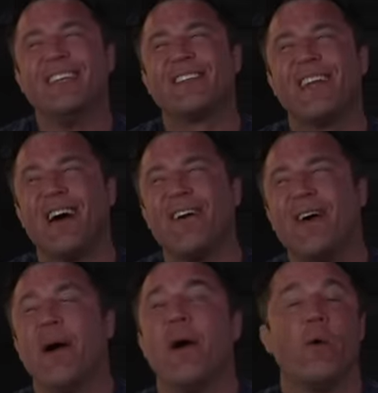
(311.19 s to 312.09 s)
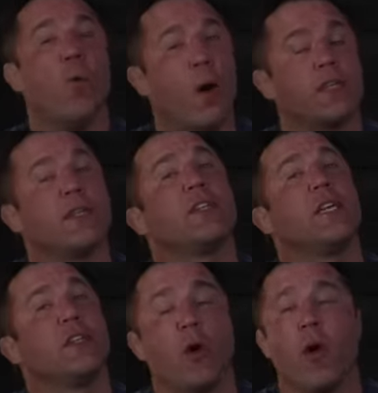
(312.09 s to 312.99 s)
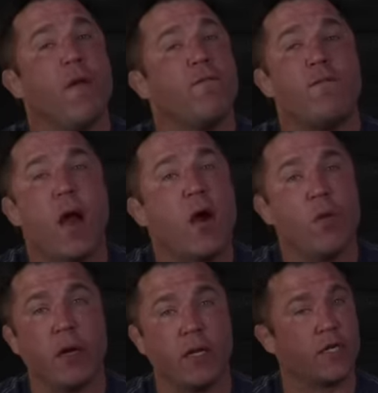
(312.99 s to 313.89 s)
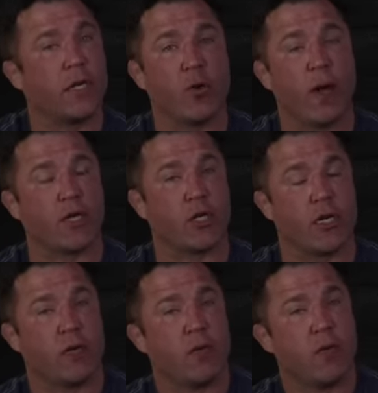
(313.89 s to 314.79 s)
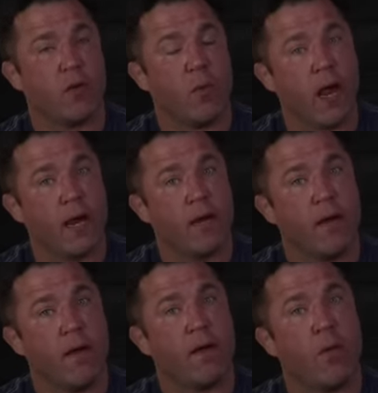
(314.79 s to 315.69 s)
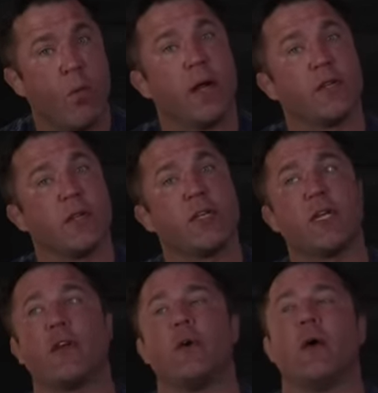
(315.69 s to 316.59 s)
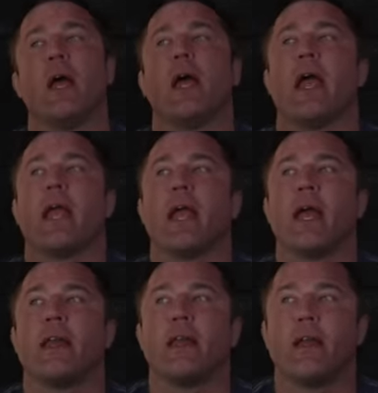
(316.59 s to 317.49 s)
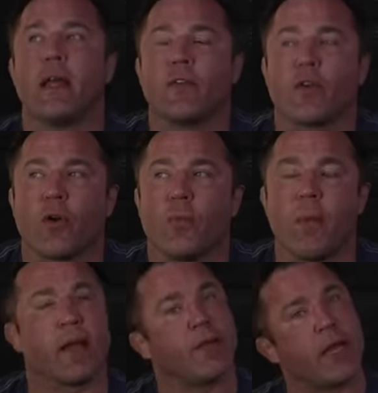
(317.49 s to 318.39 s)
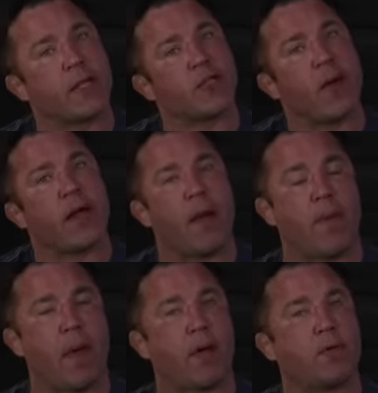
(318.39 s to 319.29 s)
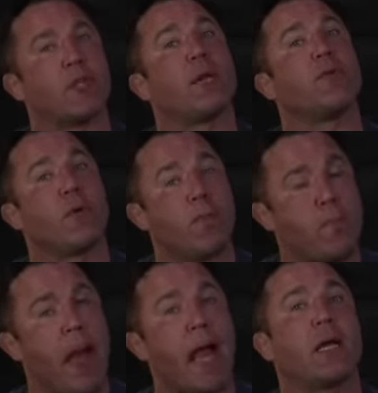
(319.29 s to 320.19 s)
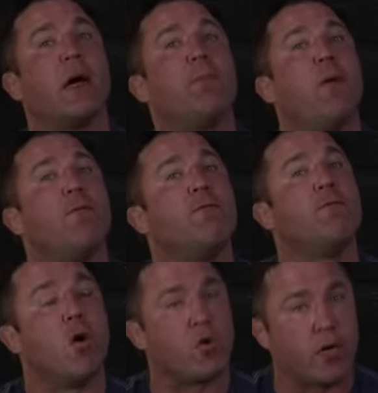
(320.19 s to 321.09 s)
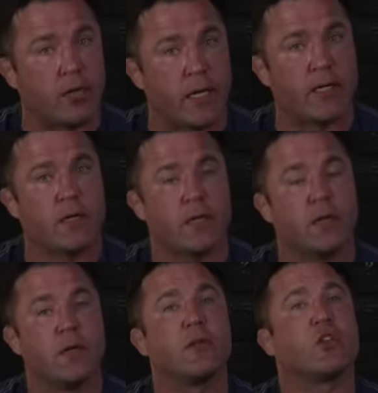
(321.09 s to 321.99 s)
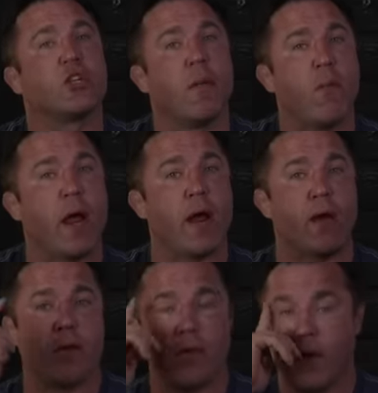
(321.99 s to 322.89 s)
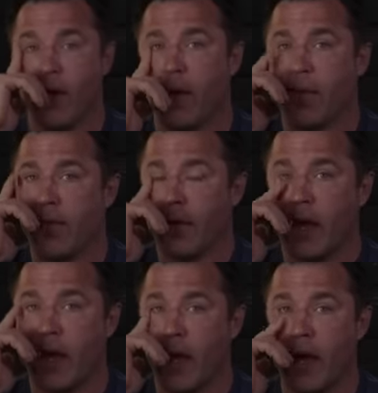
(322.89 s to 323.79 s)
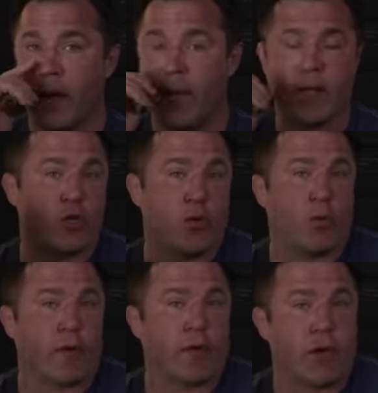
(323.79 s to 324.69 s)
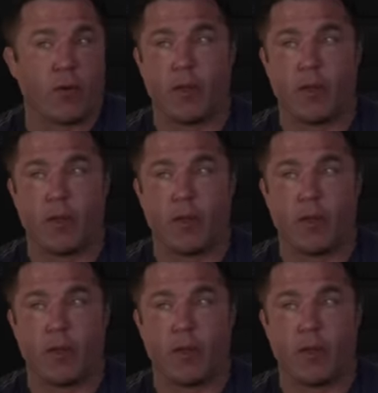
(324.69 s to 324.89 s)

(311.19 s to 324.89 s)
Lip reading: So what does he do? Very realistic question, right? What does he do? And it turned my, the answer I got back was that he was a backup vocalist somewhere. And that's a cool thing to do.